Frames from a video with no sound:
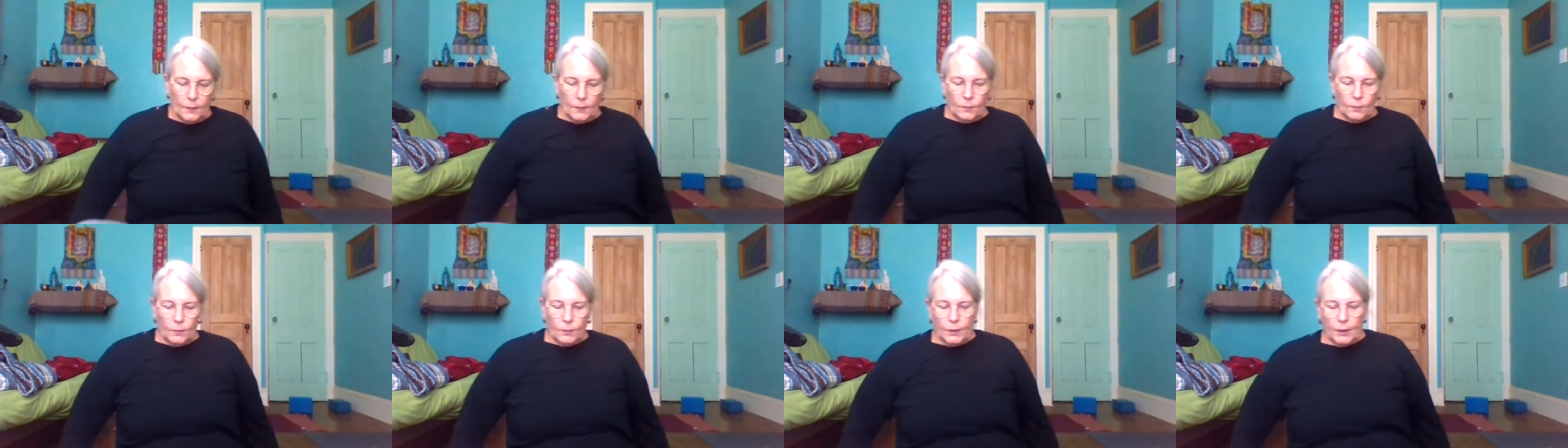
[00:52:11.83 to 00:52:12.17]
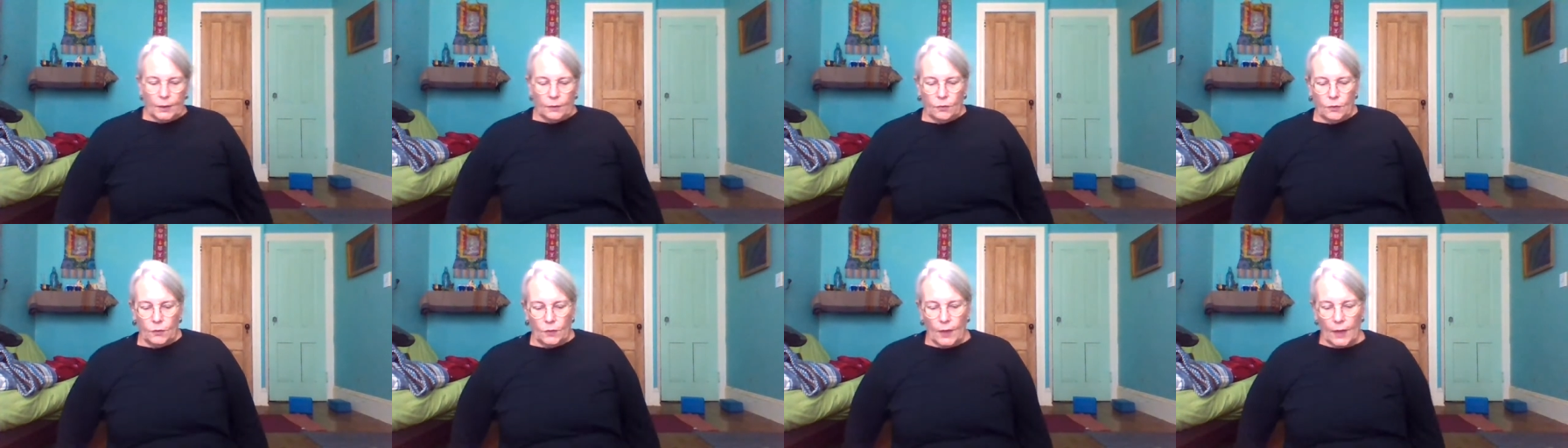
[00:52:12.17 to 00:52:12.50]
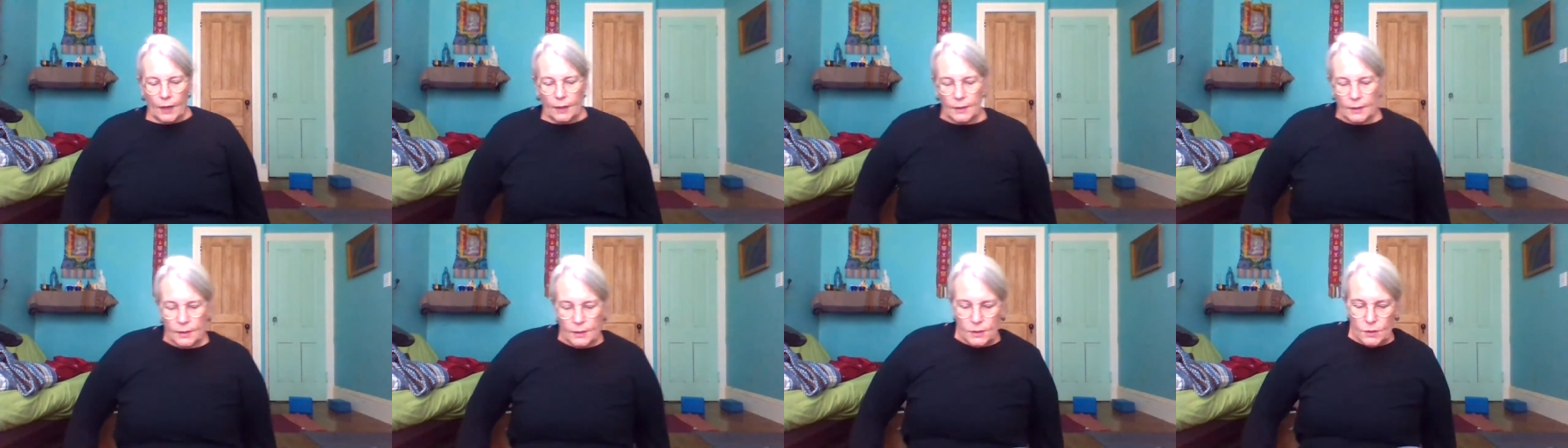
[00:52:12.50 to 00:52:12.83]
Whatever
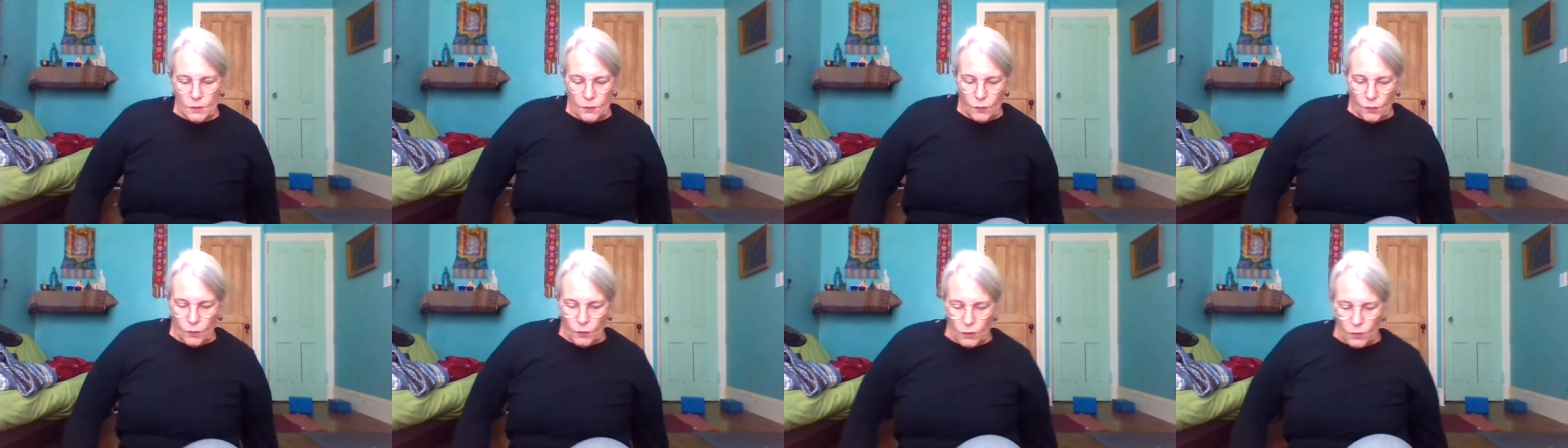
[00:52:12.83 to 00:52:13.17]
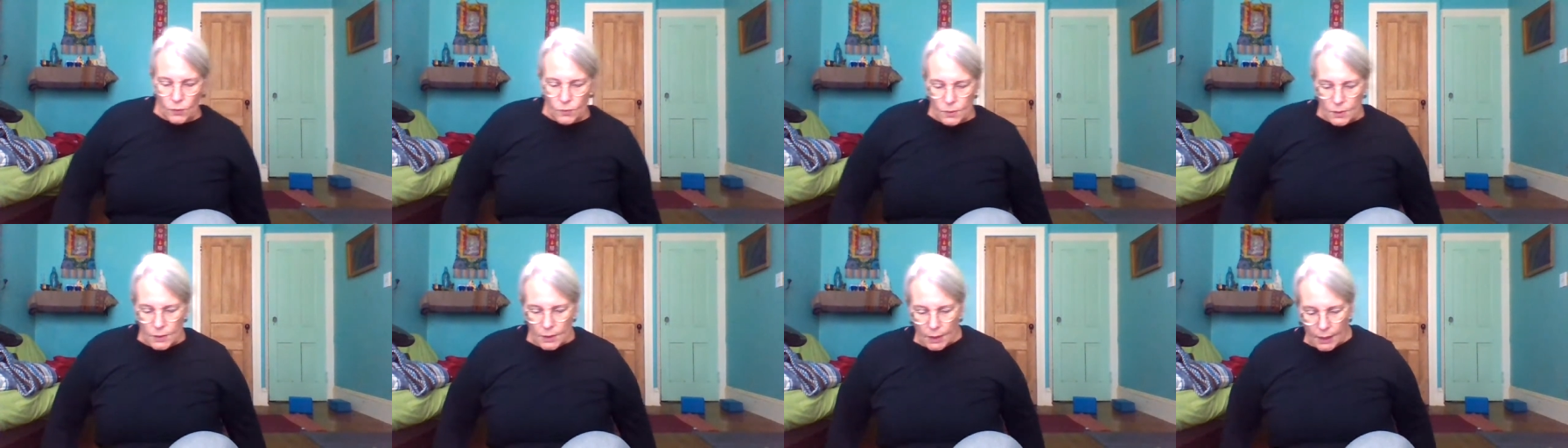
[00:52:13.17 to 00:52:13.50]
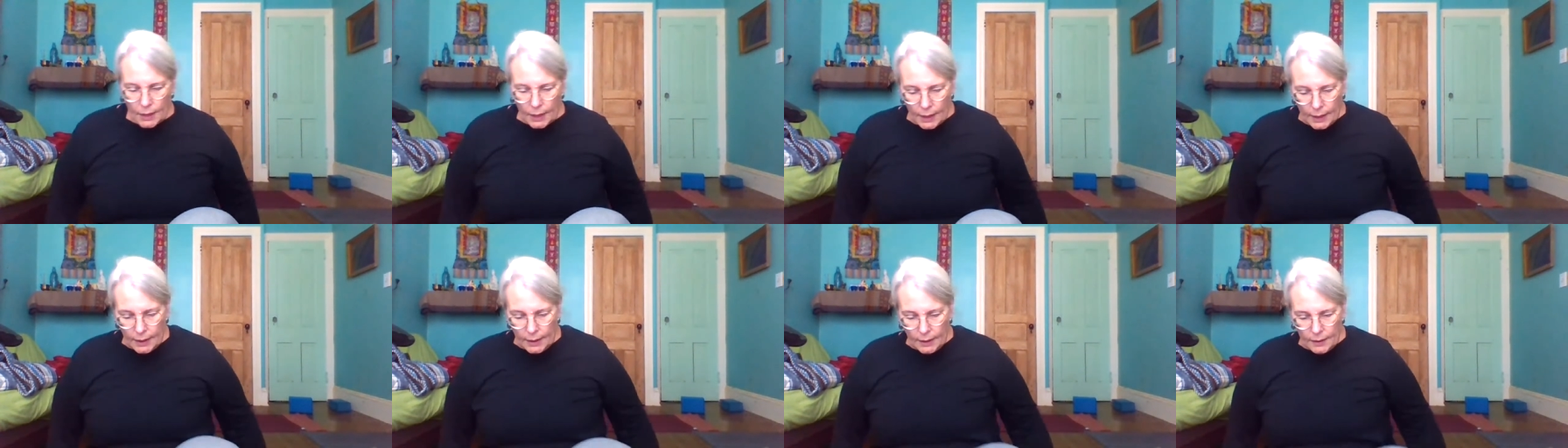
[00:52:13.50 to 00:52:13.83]
that is for you
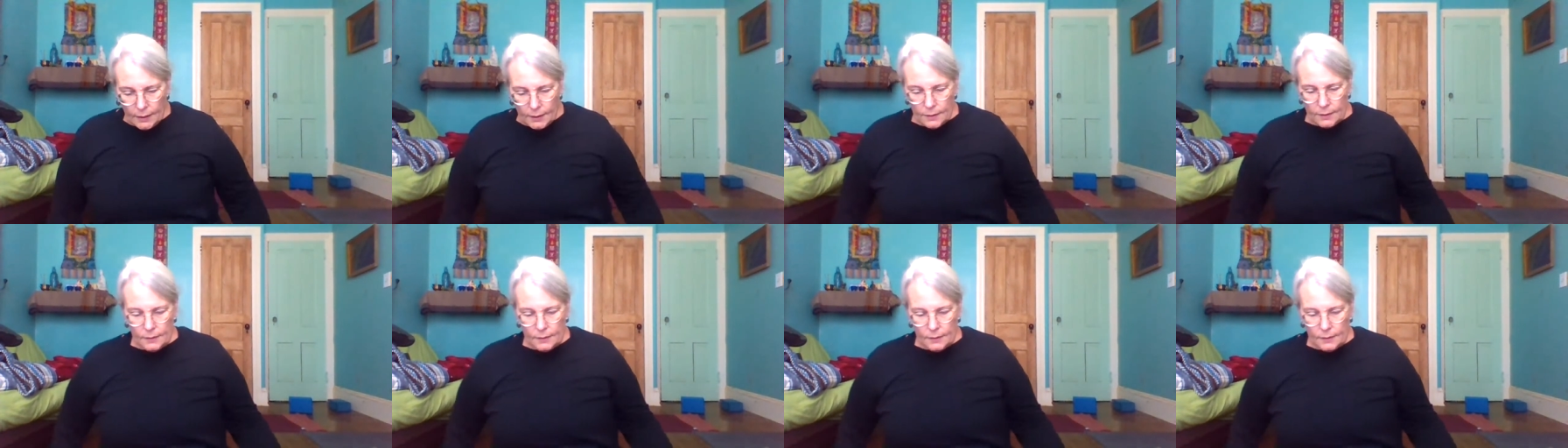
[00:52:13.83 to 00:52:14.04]
today.